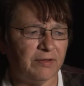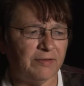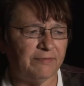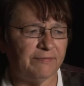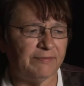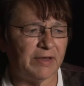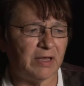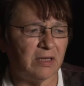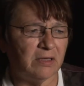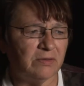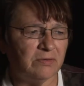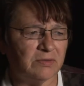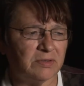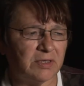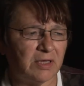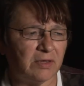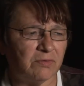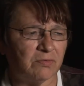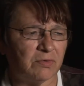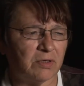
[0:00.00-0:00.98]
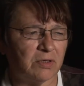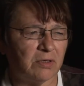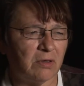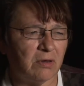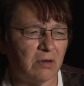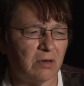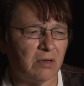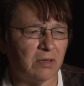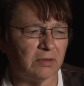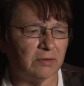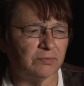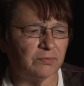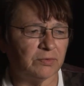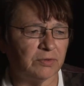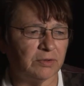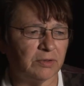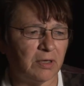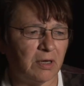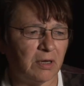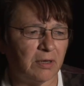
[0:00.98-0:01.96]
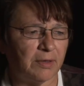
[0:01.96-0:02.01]
of the values that were taught
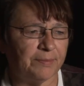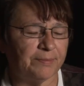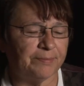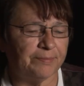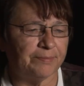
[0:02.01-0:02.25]
were. Uh,